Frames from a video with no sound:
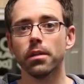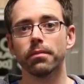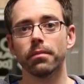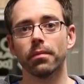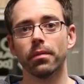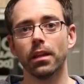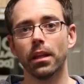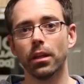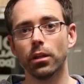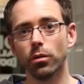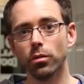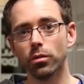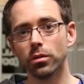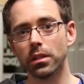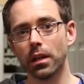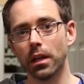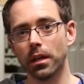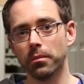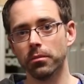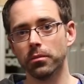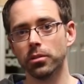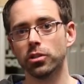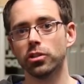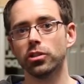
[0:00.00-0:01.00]
they use
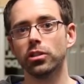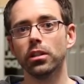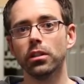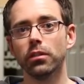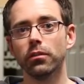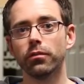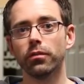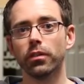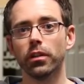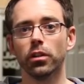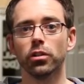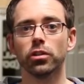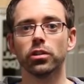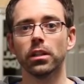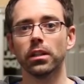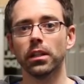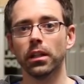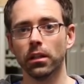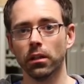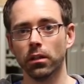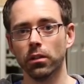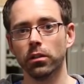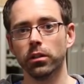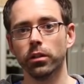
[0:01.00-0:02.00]
a machine finish and
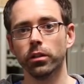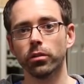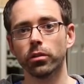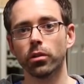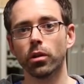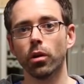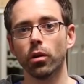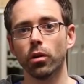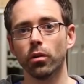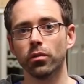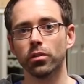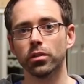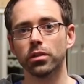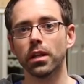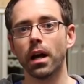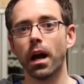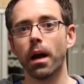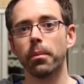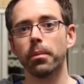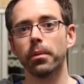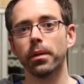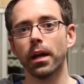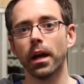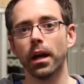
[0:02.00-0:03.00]
then clear coat over
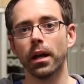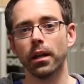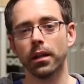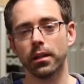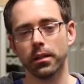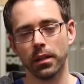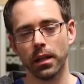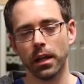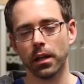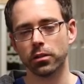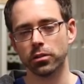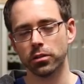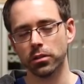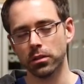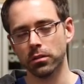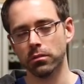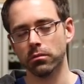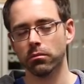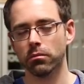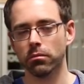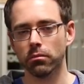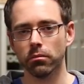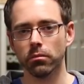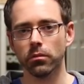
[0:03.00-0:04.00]
top of that, and actually
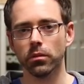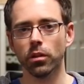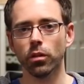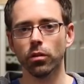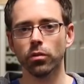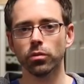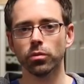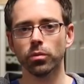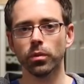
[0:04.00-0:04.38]
those